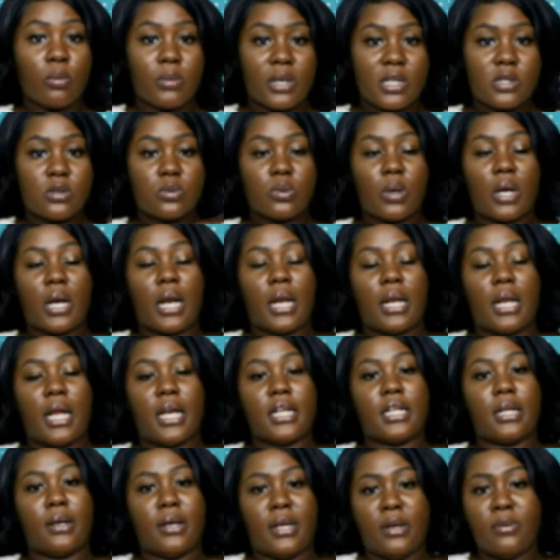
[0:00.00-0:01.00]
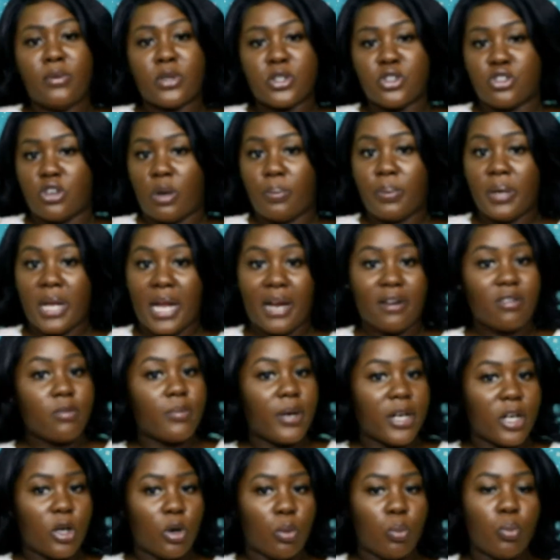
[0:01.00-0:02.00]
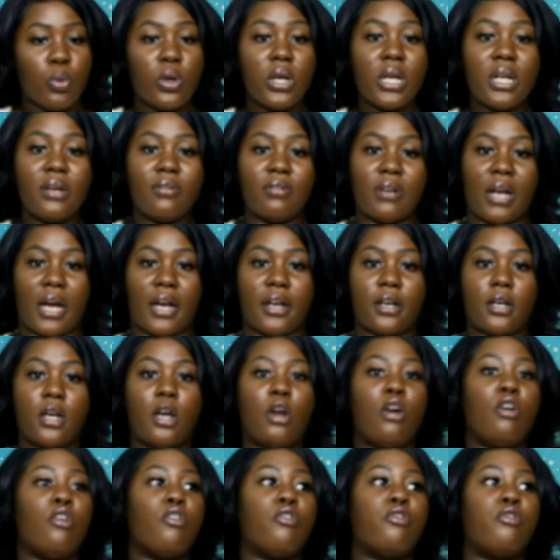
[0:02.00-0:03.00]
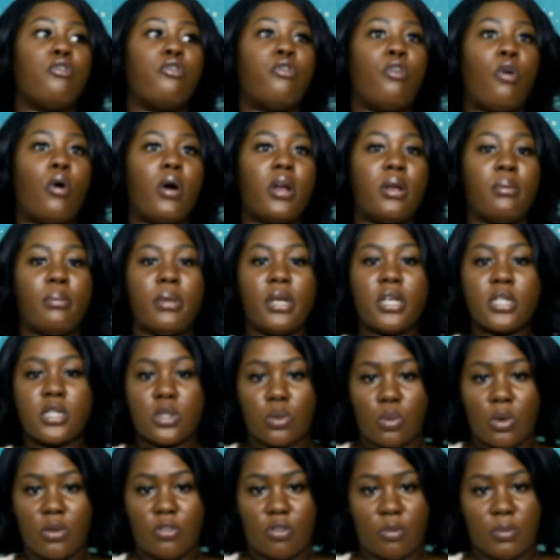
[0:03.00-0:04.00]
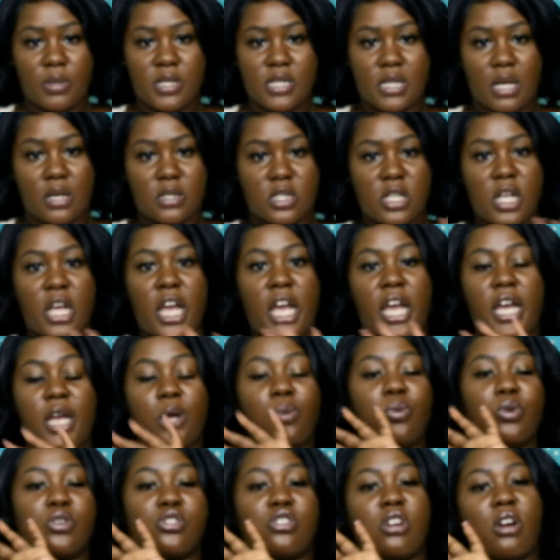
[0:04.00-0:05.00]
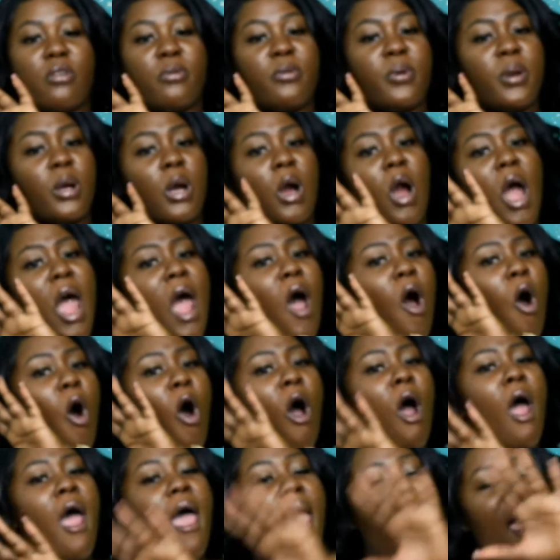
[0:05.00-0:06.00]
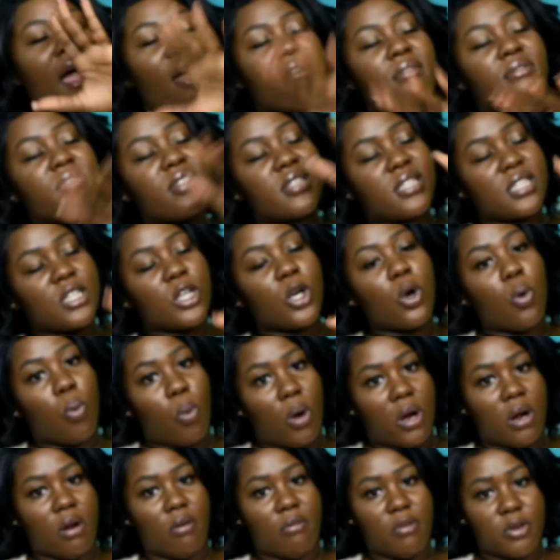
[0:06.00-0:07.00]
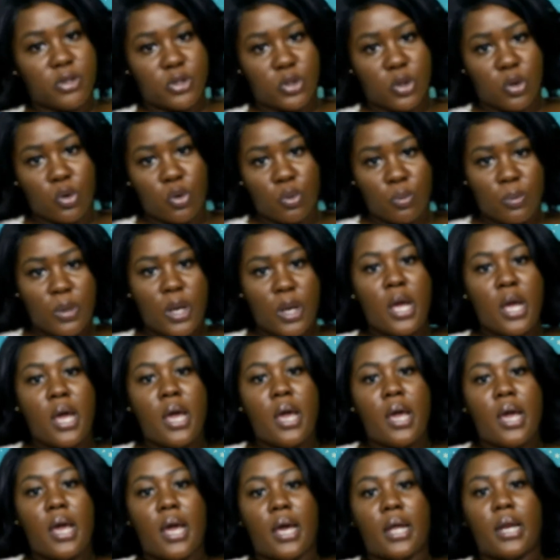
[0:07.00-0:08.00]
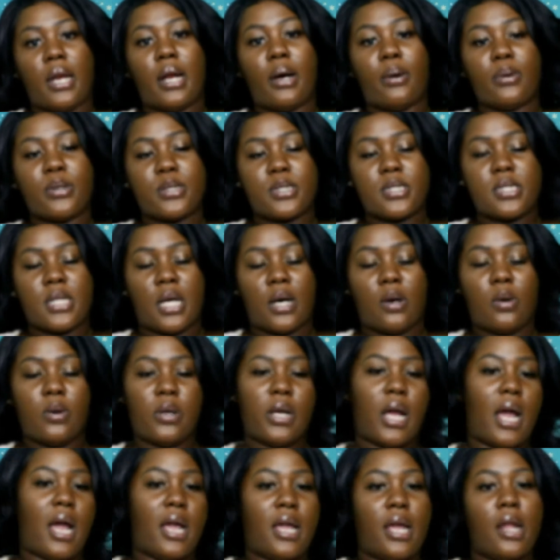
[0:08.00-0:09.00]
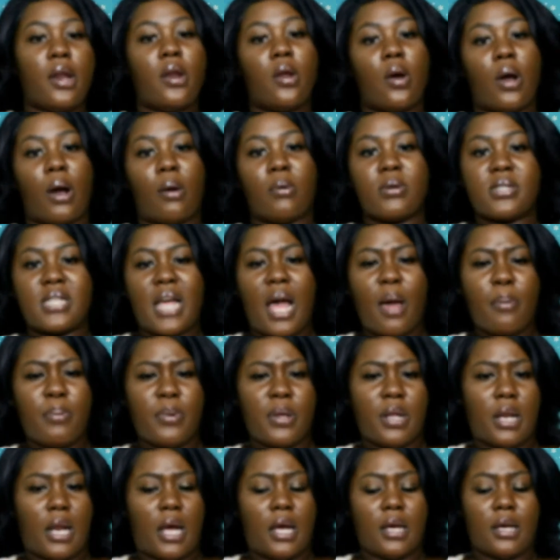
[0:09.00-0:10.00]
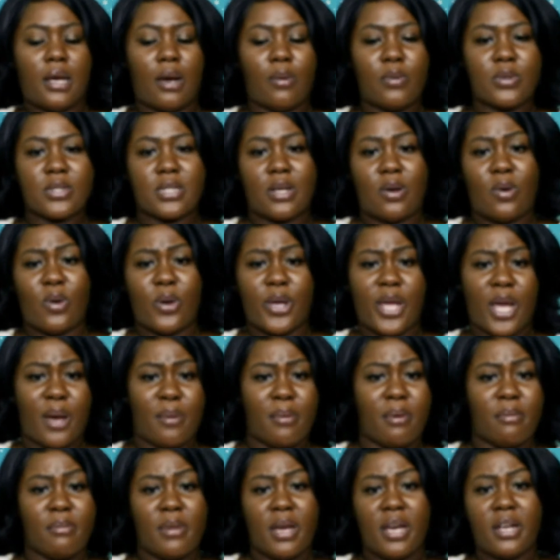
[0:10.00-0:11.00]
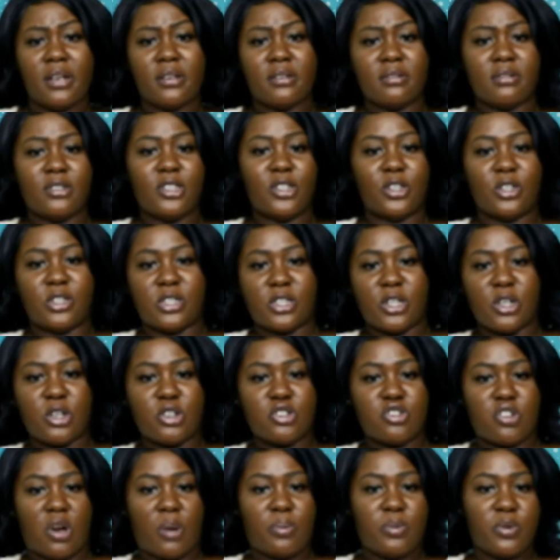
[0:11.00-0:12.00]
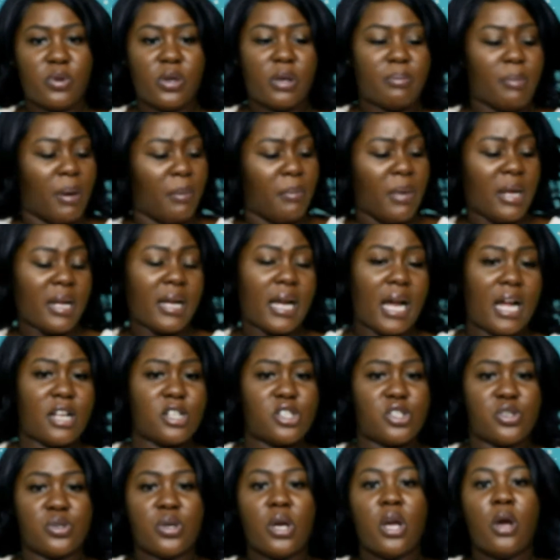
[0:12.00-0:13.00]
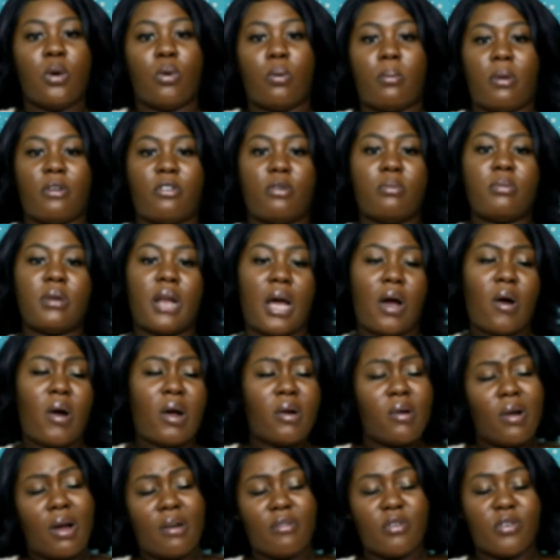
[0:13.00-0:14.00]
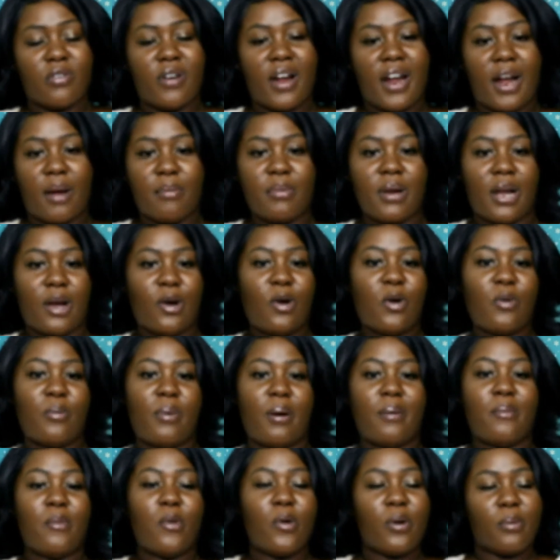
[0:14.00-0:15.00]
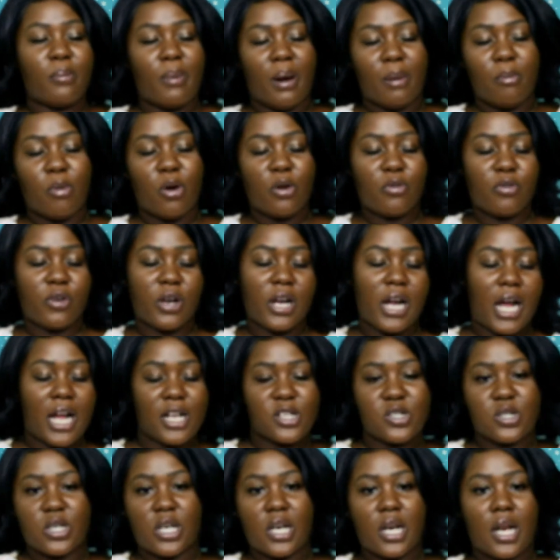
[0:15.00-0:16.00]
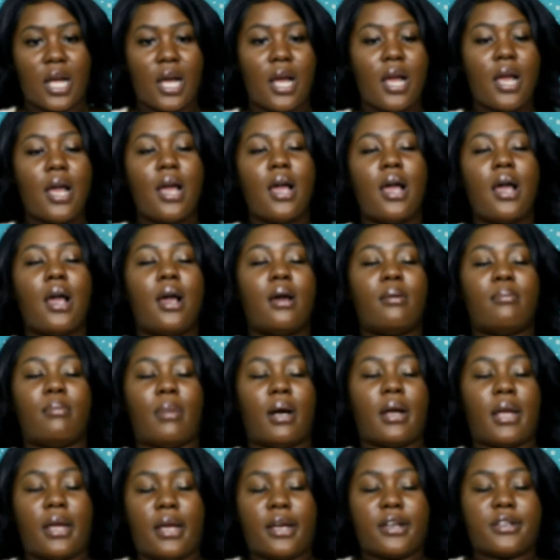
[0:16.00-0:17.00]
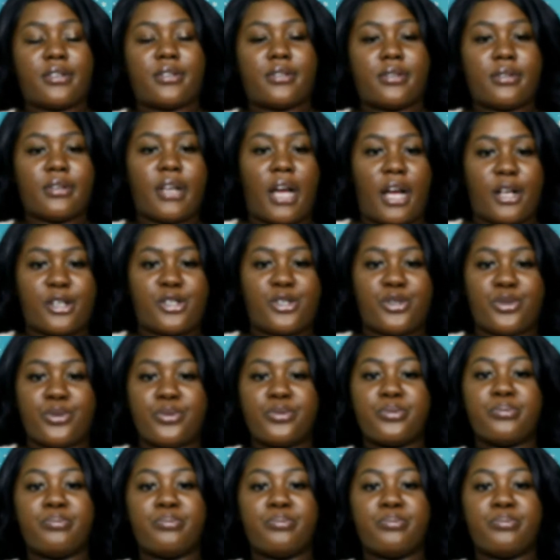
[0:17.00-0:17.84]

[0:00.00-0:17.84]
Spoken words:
That's what I liked. He was dropping everybody home. We live like 40 minutes away from his house, and he was dropping every single one of us home. And I was just like, oh yeah, you know, I was happy. Like, I was like, oh yeah, my man, you know, is gonna drop you. My man got you. My friend be like, oh, I don't have a ride. I'm like, oh, my boyfriend got you. My ex got you.